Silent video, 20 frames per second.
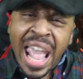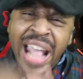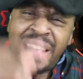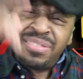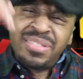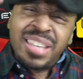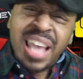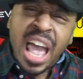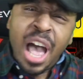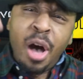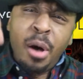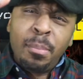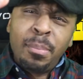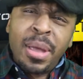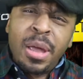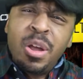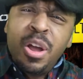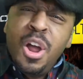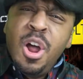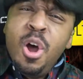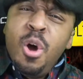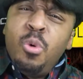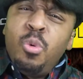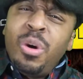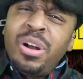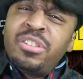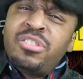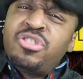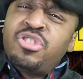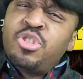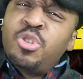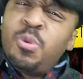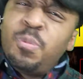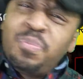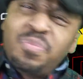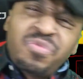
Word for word: and tell me what you